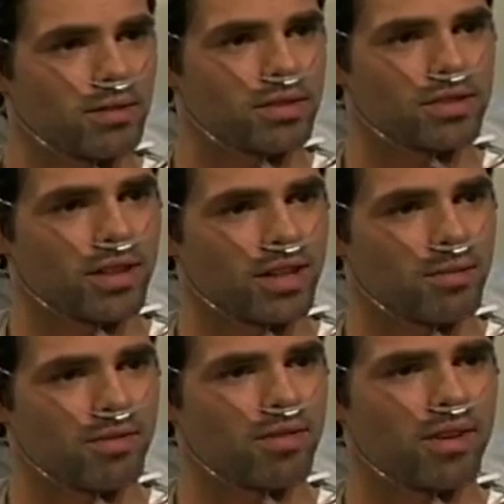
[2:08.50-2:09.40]
I was just trying to
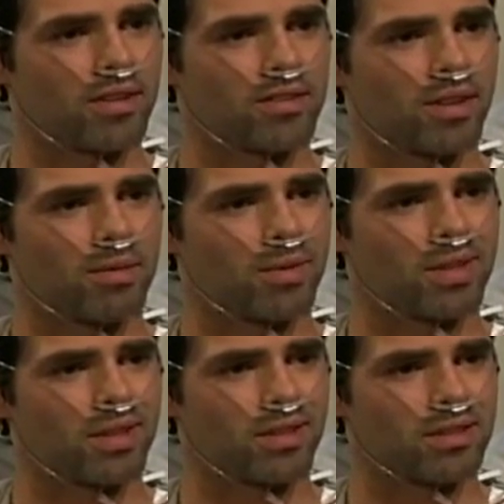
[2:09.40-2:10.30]
get my father to drop the
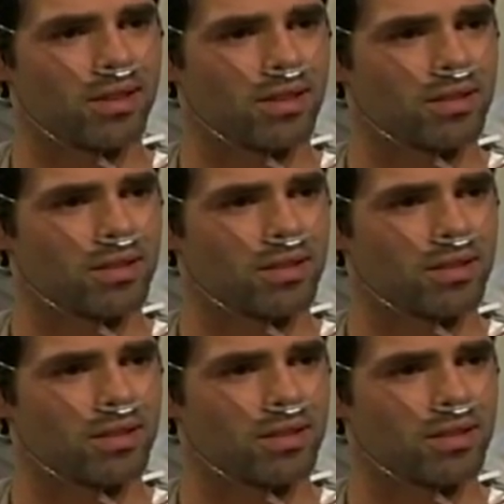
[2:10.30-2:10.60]
ridiculous